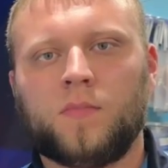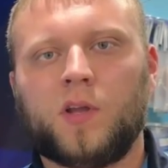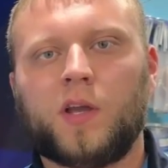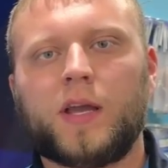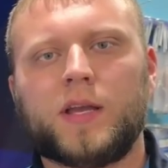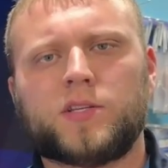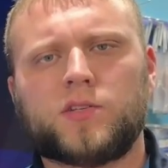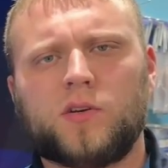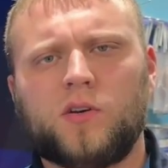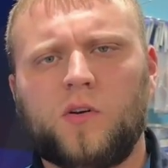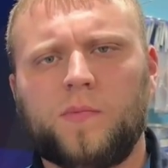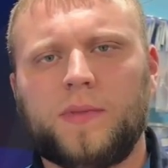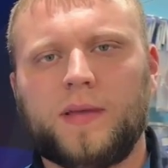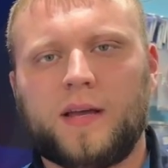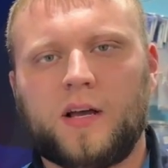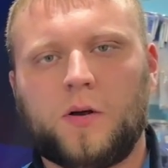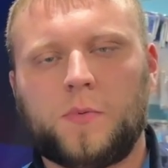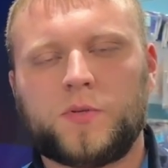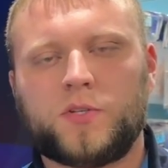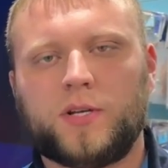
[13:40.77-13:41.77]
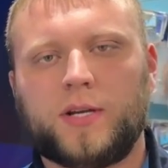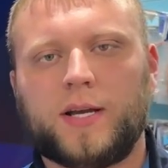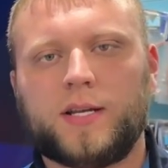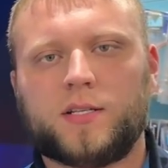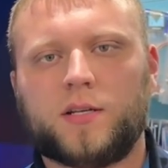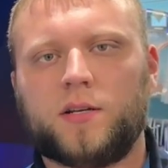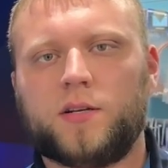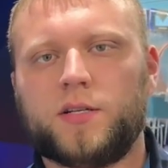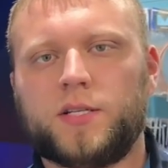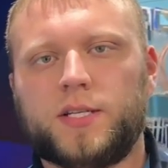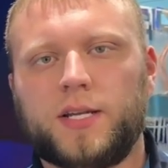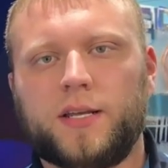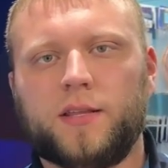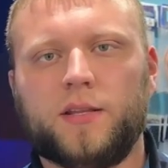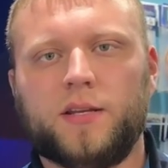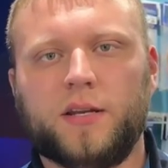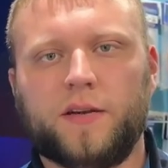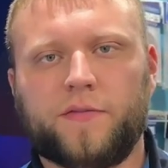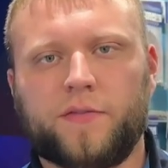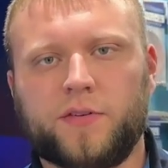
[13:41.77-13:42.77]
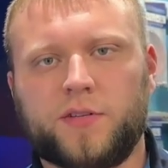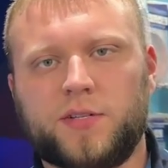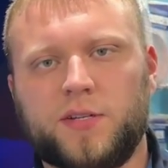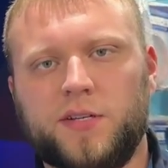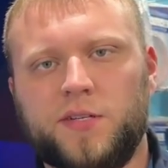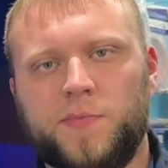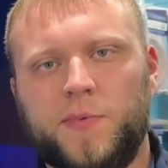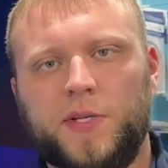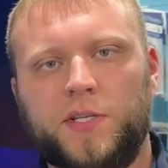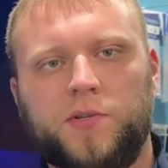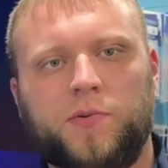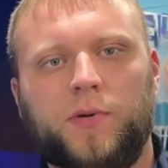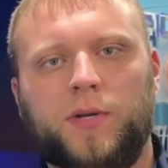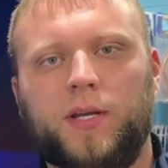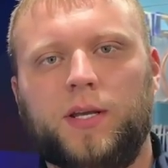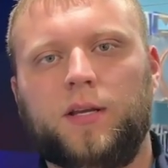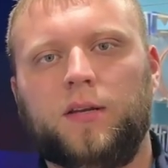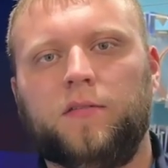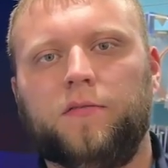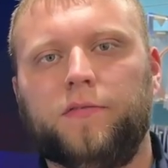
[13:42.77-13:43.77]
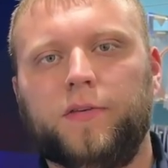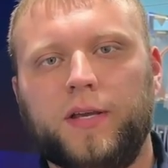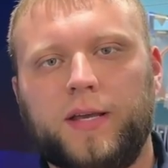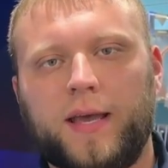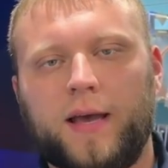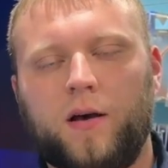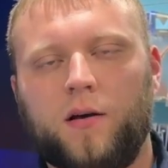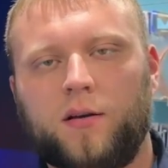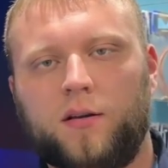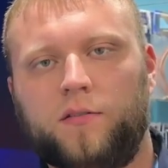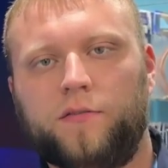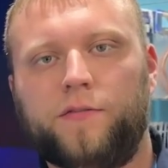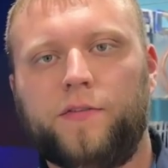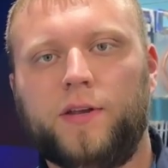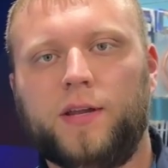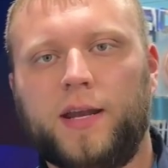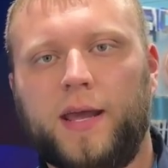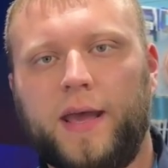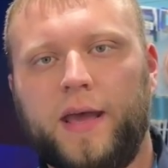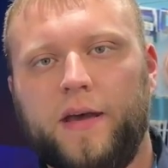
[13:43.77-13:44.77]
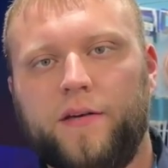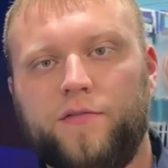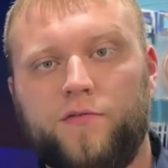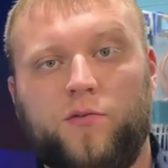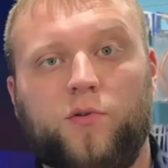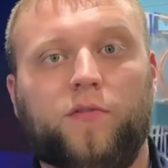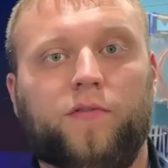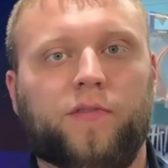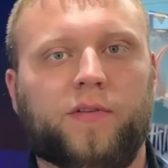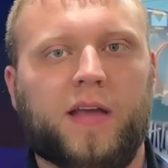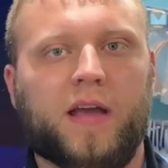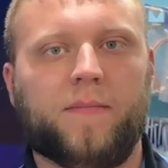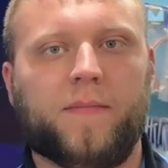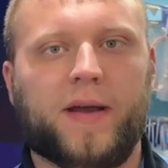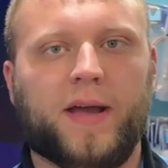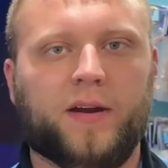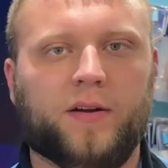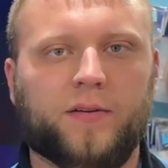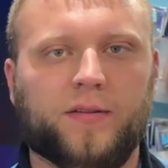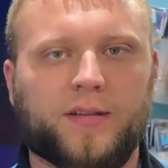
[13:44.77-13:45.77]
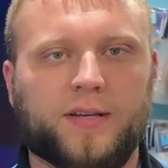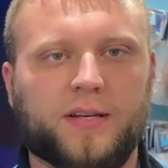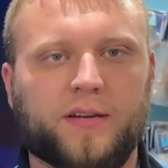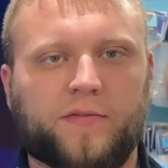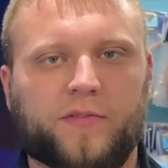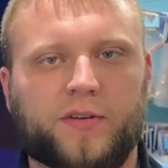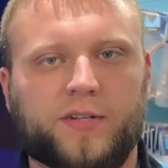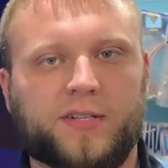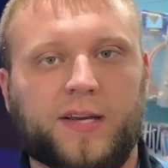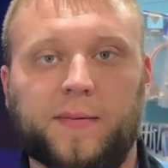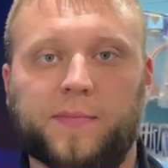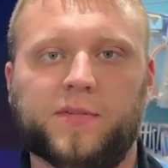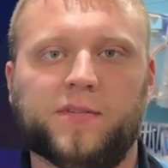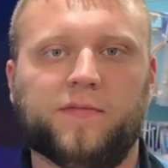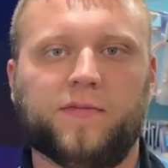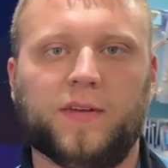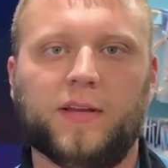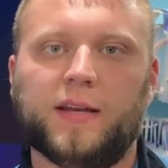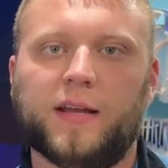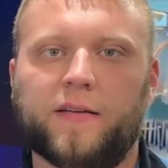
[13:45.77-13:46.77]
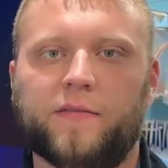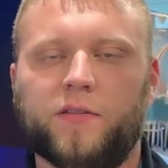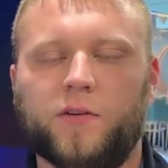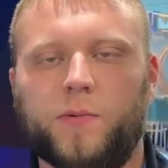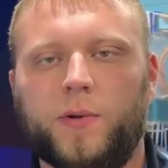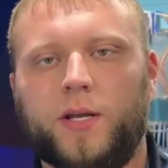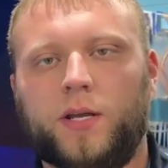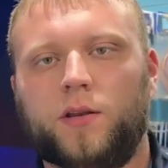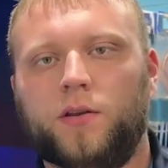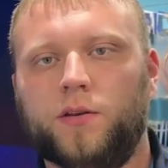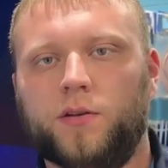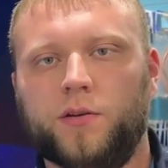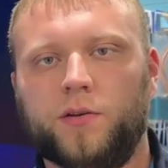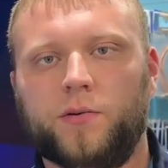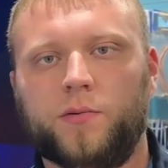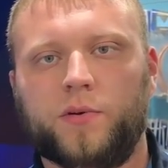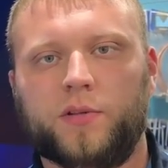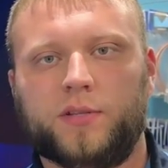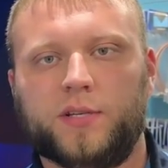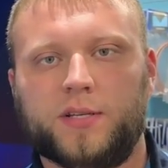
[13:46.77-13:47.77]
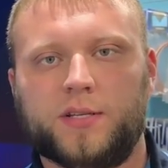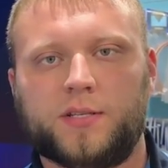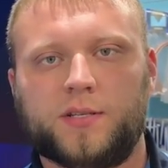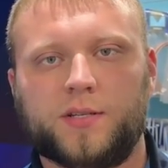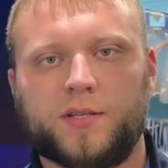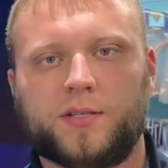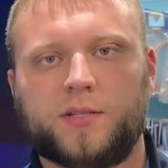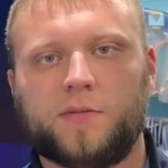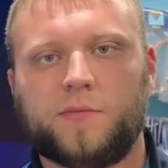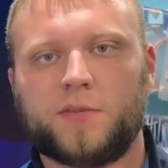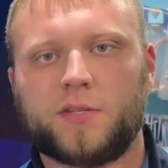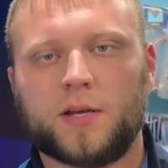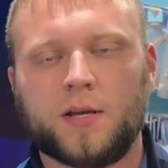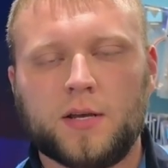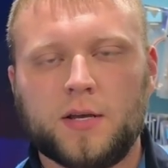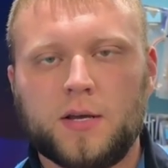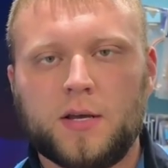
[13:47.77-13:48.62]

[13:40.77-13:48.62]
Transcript: Okay, so I hope that helps you guys understand the differences between VCalc and V NAV, or for that matter, the different types of V NAV that we can do with these systems.